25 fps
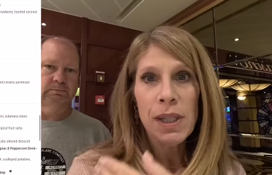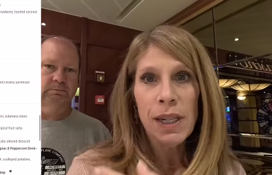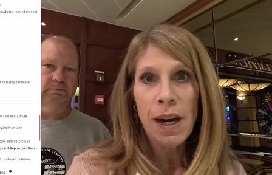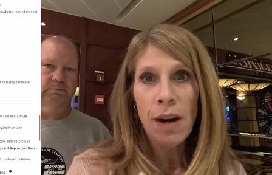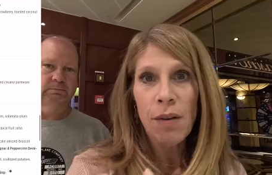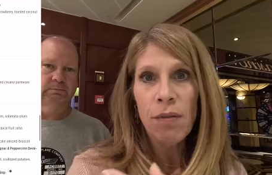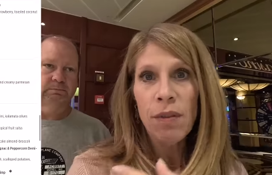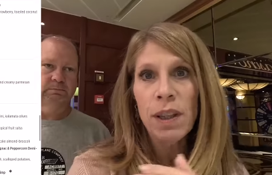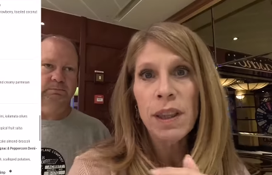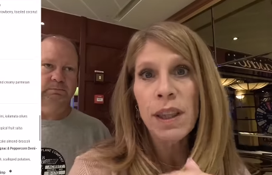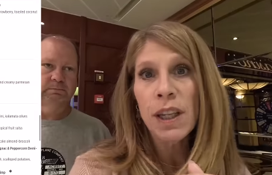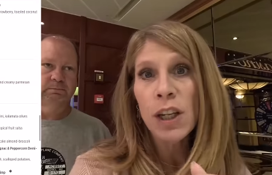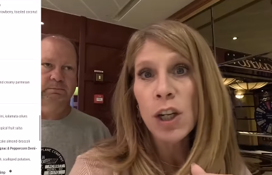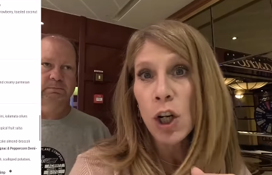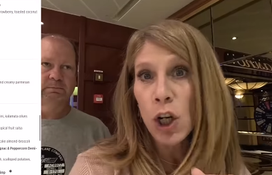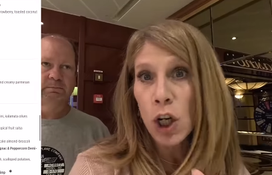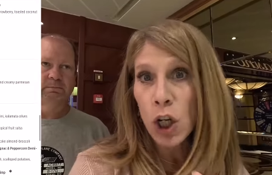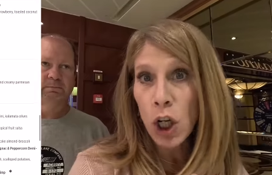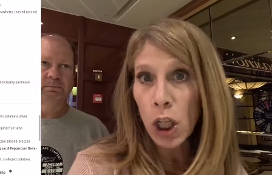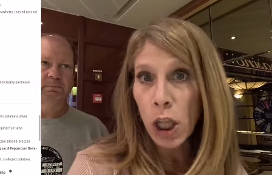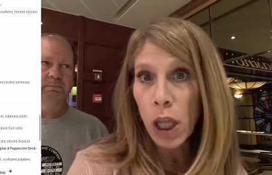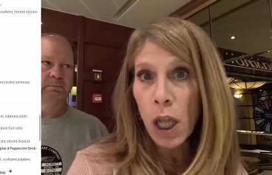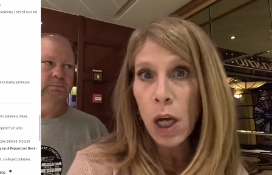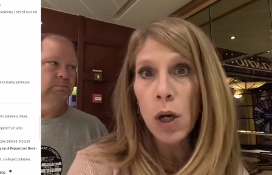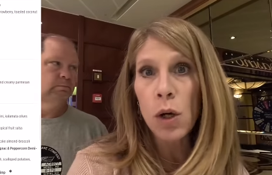Speaker 1: and everything
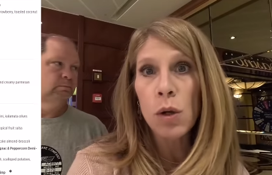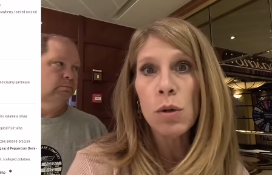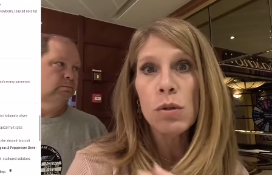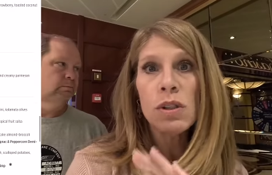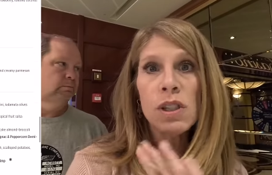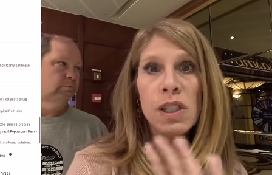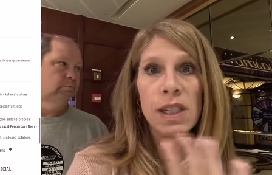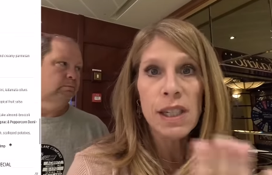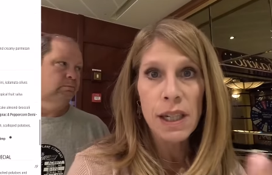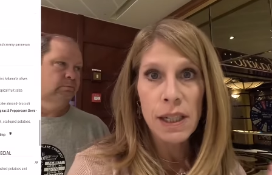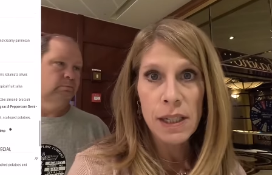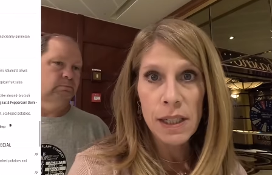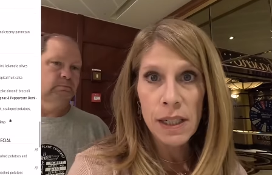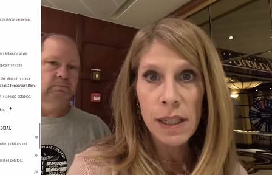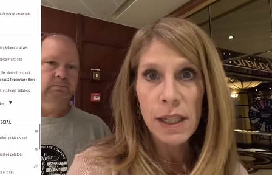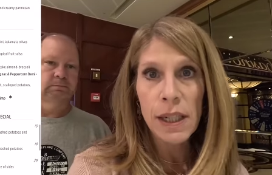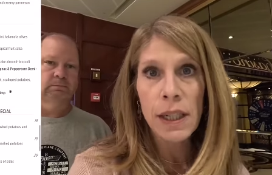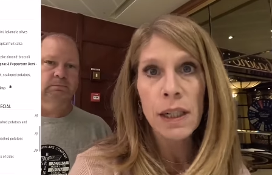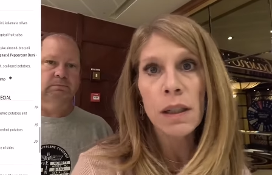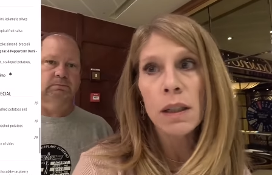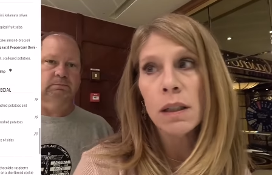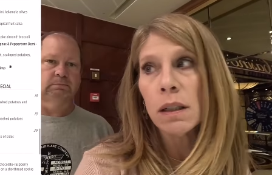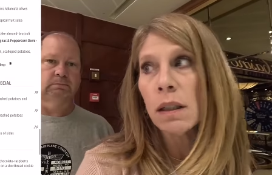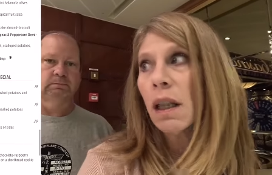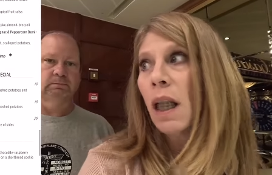are closed
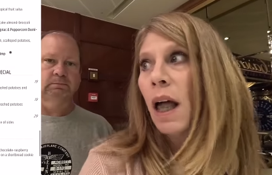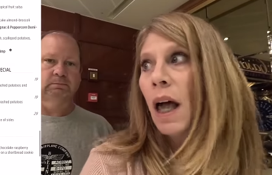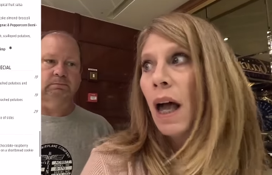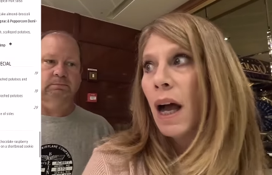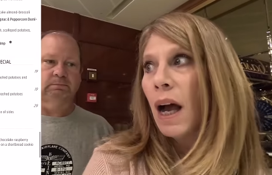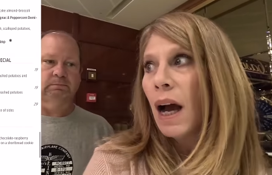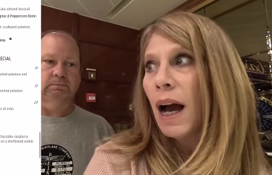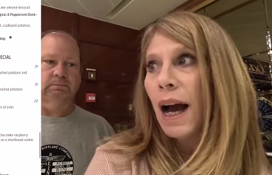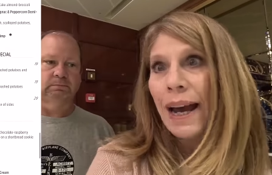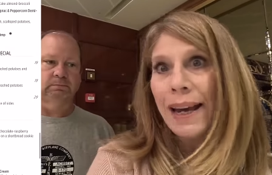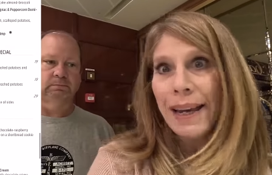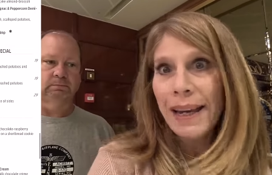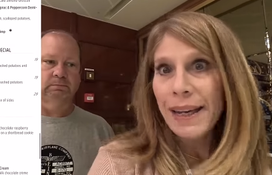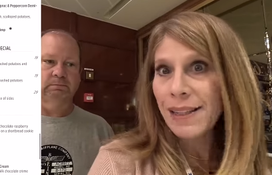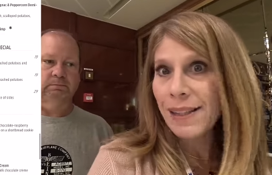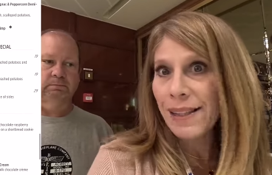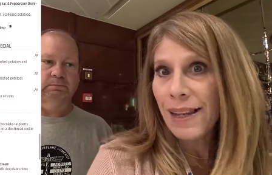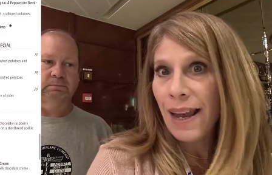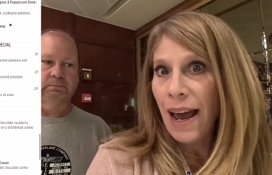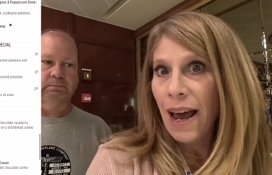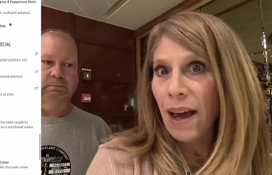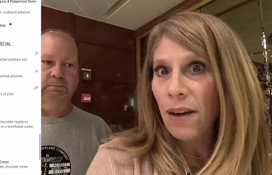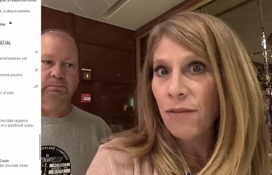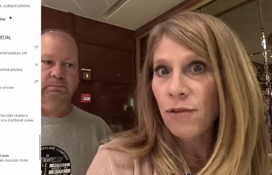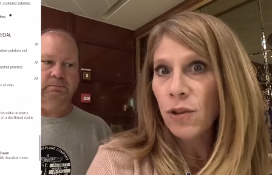until, I guess,
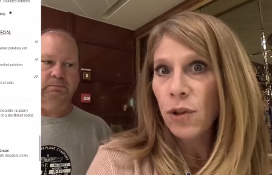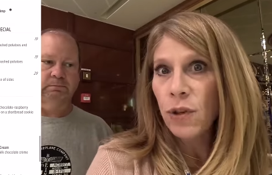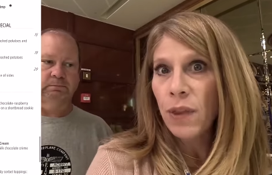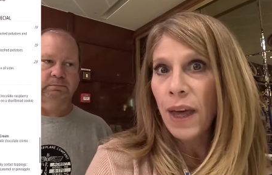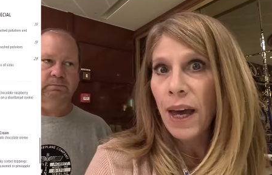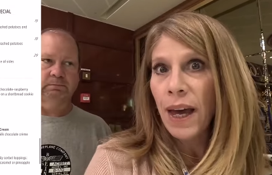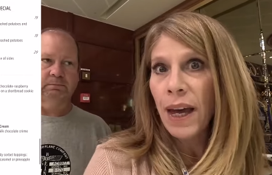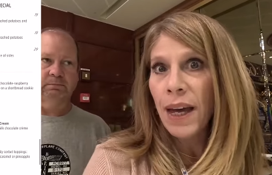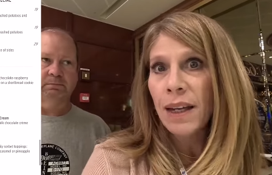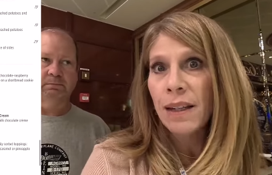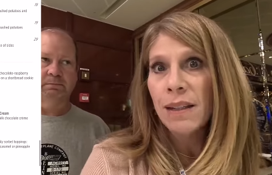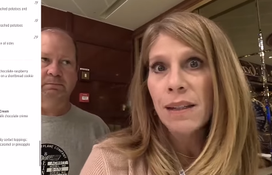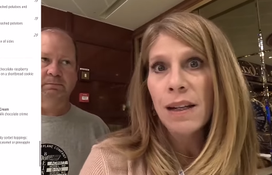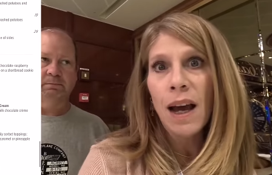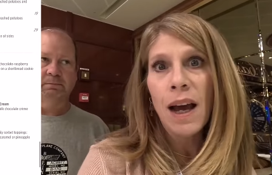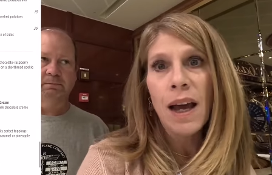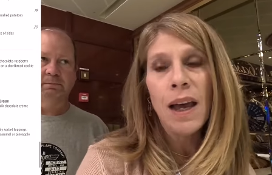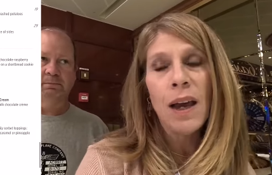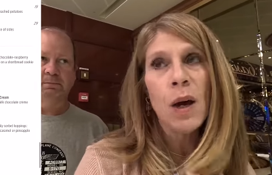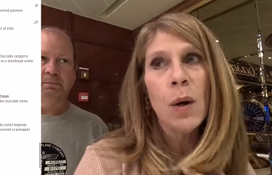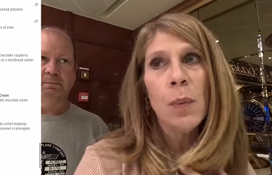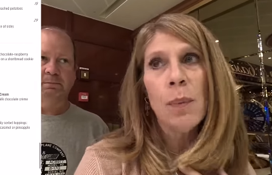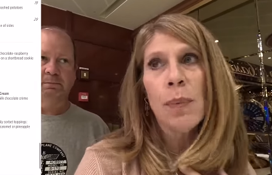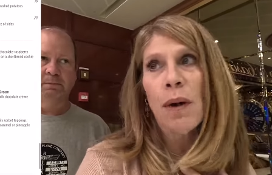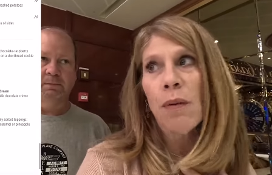after that. I
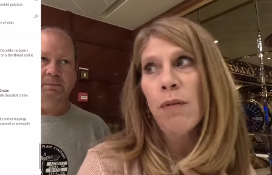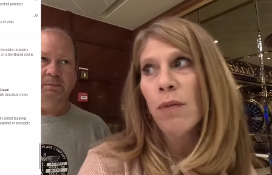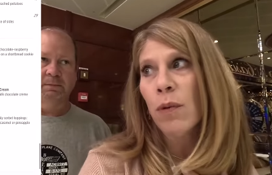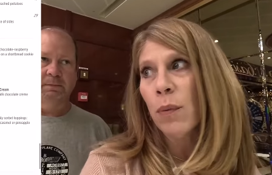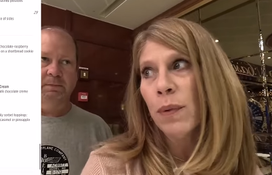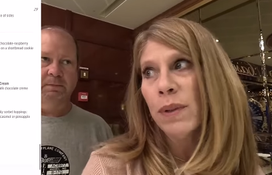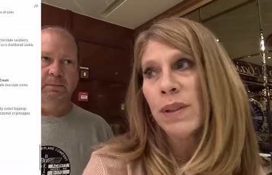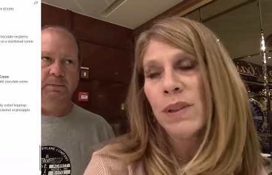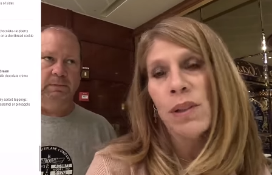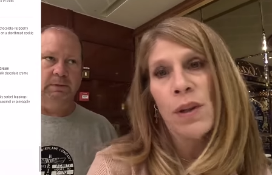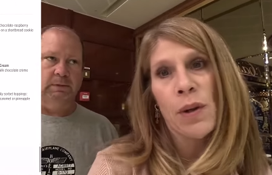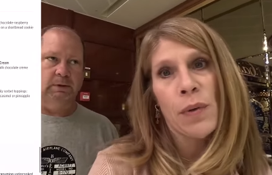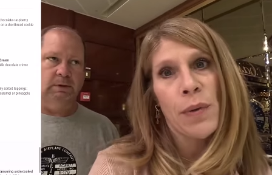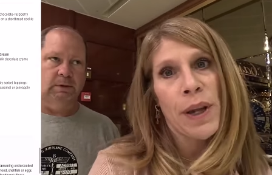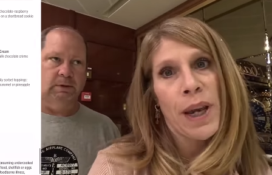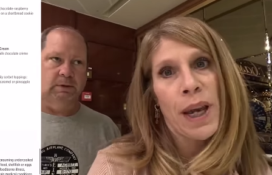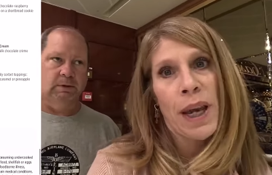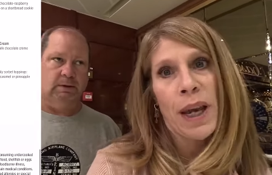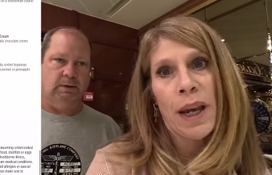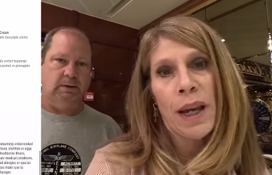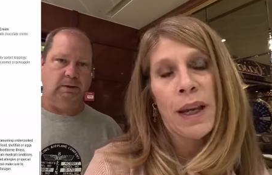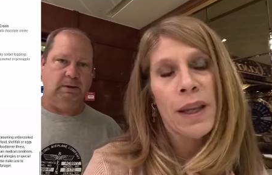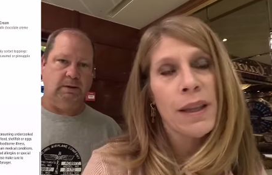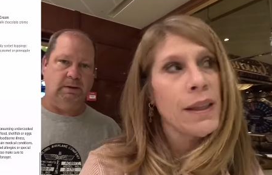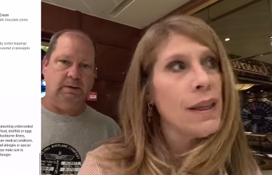hope everyone's
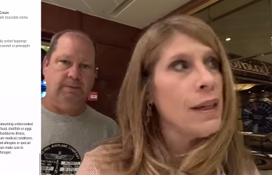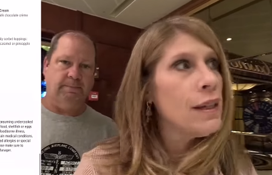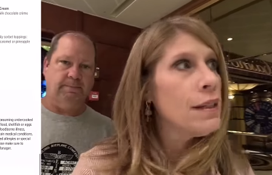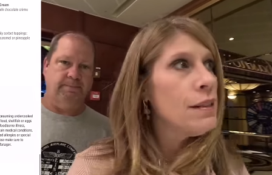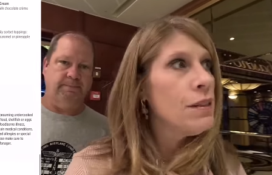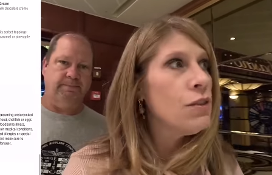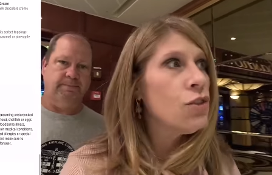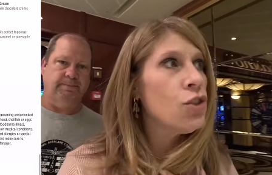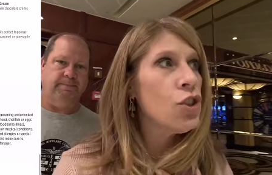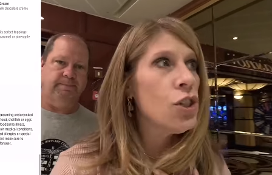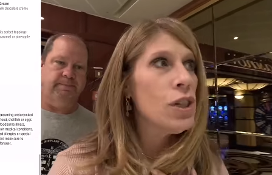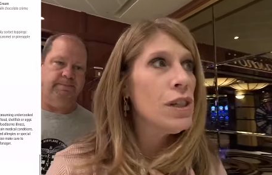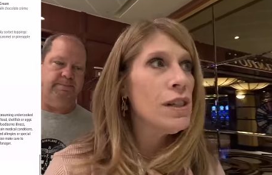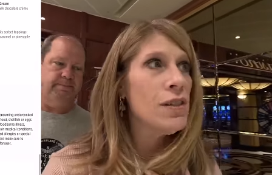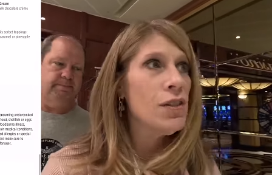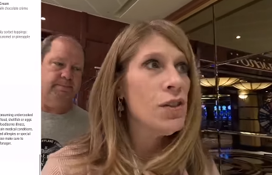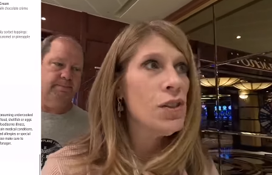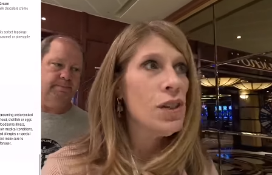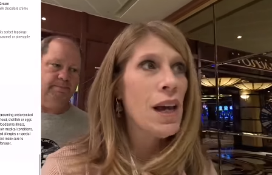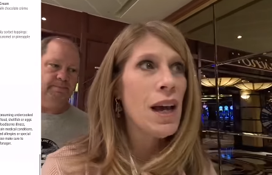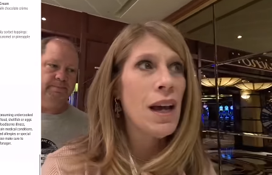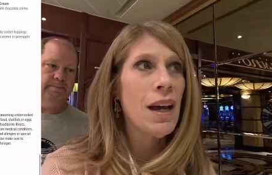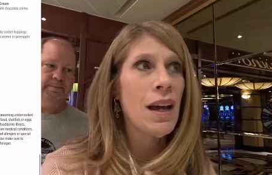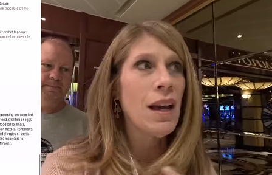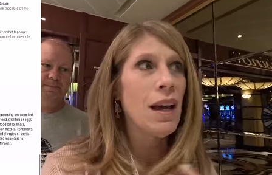okay. That's just,
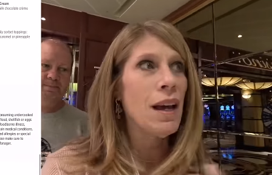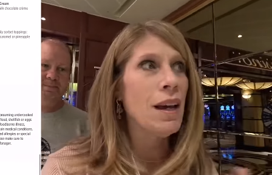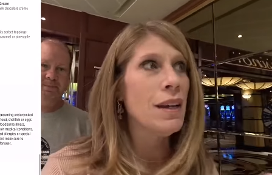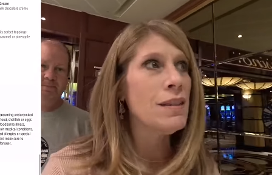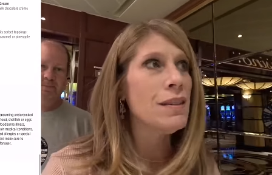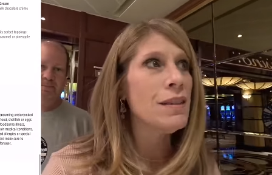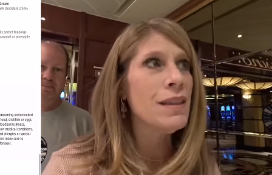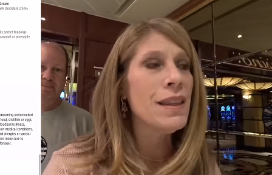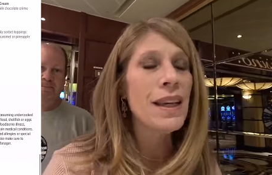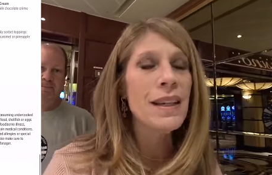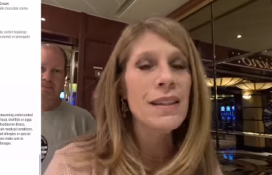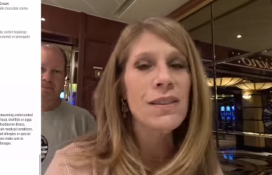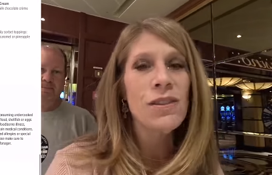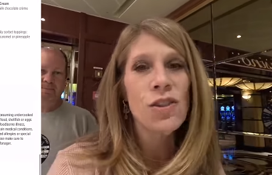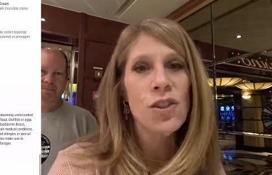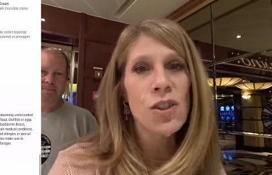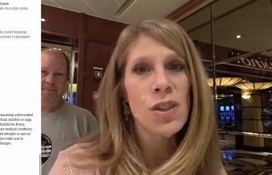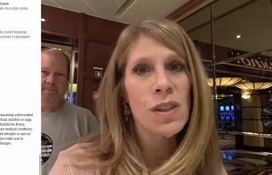that's